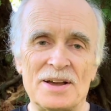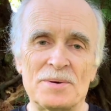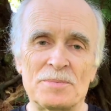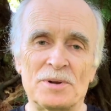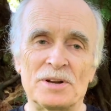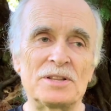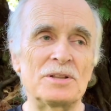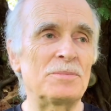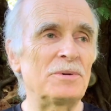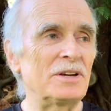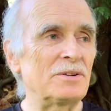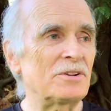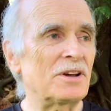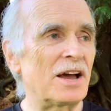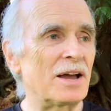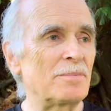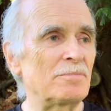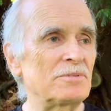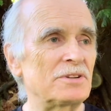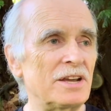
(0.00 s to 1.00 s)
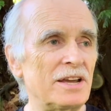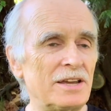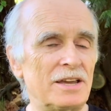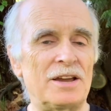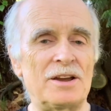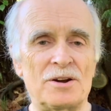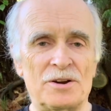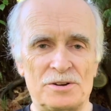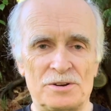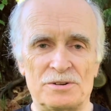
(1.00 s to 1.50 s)
But in the meantime, take
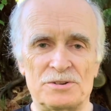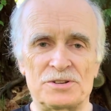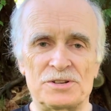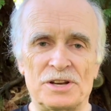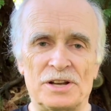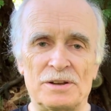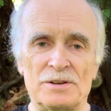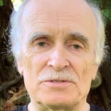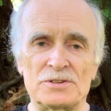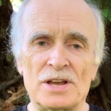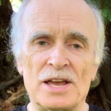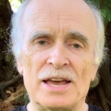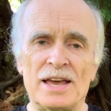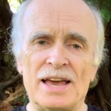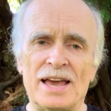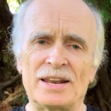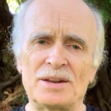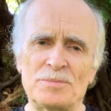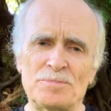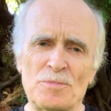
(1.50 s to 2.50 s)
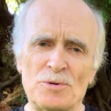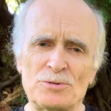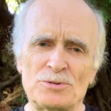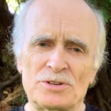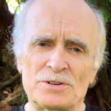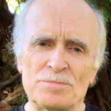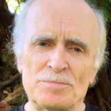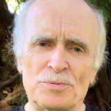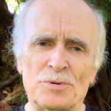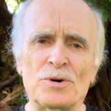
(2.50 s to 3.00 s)
care of yourselves. And
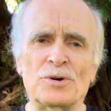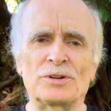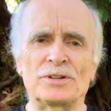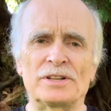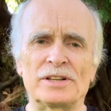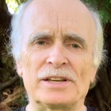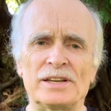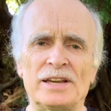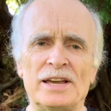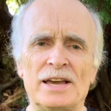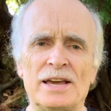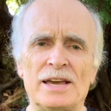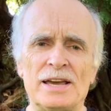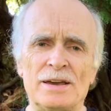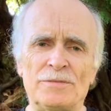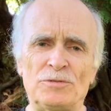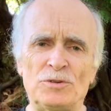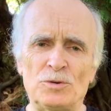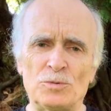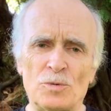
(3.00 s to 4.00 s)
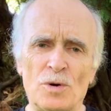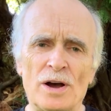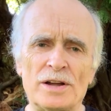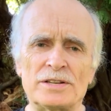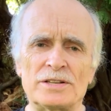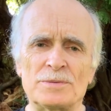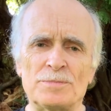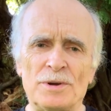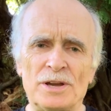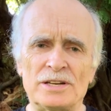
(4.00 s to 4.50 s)
most importantly, if you
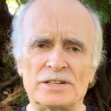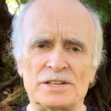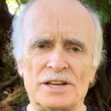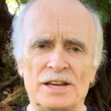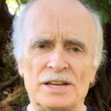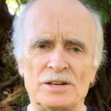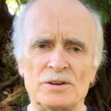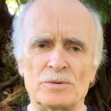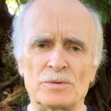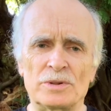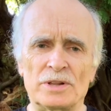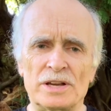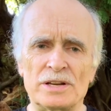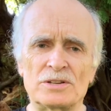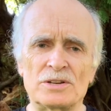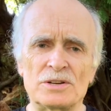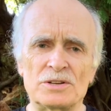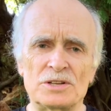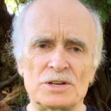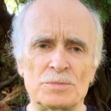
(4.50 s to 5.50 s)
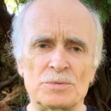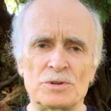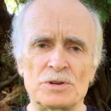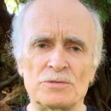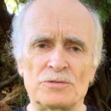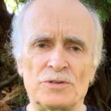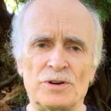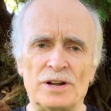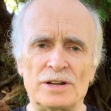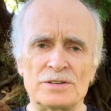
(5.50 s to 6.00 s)
want to maintain your relationship with your
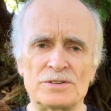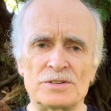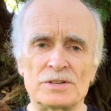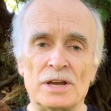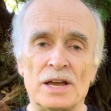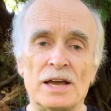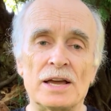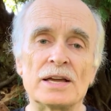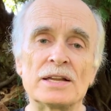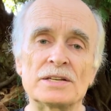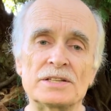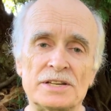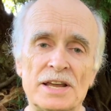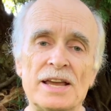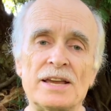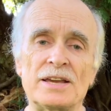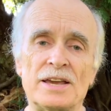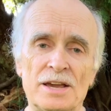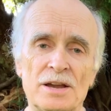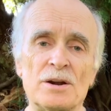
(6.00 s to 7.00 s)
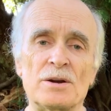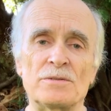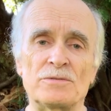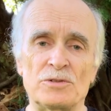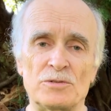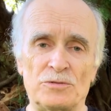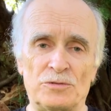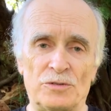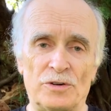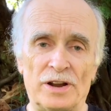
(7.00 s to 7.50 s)
friends, take care of
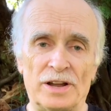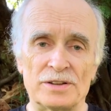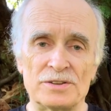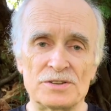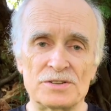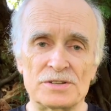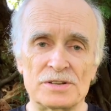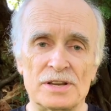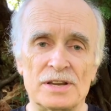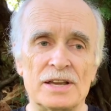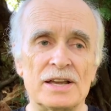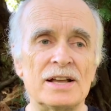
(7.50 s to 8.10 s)
your friends.